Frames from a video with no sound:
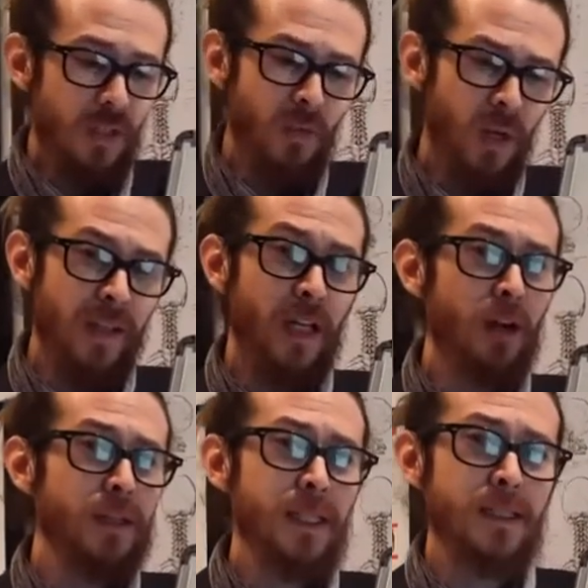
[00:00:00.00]
Well, they
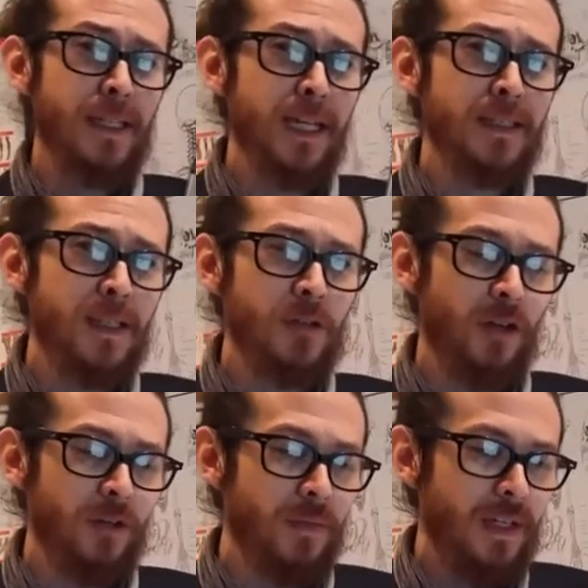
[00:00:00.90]
call it the disconnect
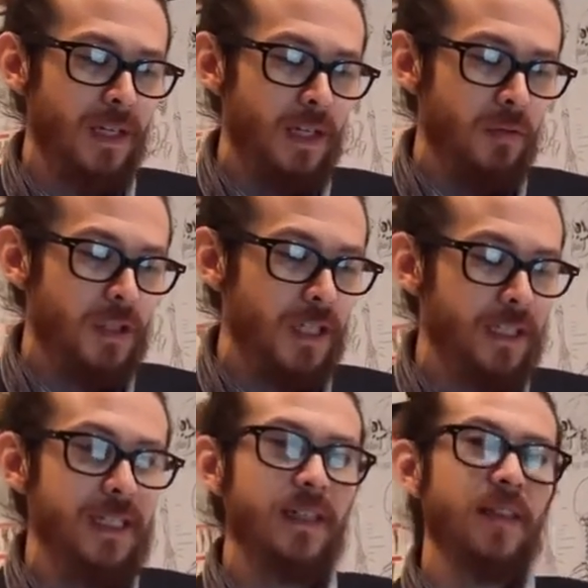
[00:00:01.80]
syndrome, which can
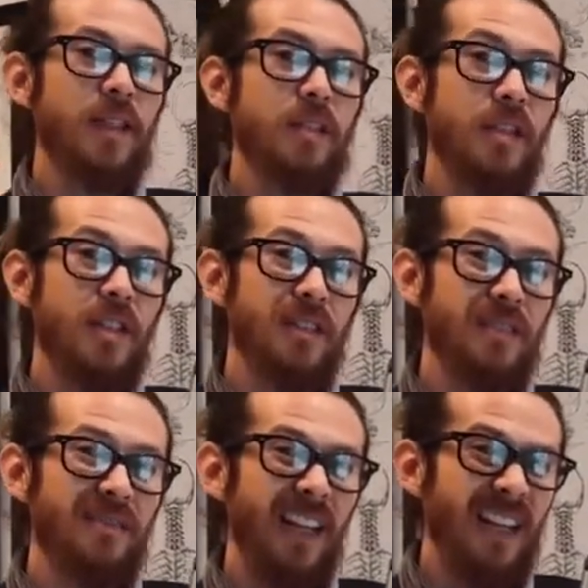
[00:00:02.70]
lead to things such
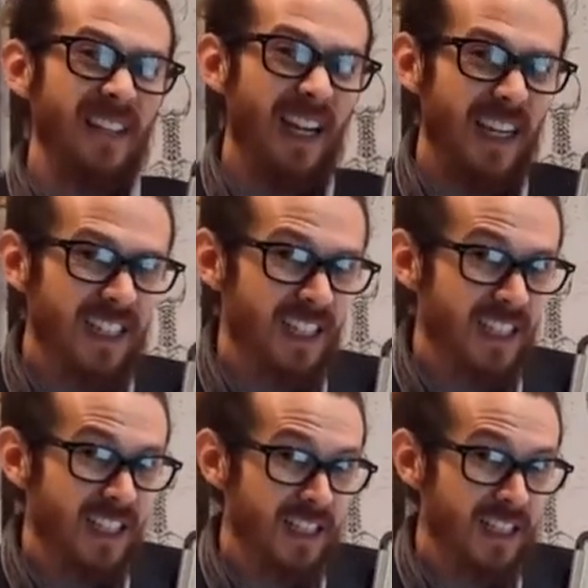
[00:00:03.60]
as anxiety,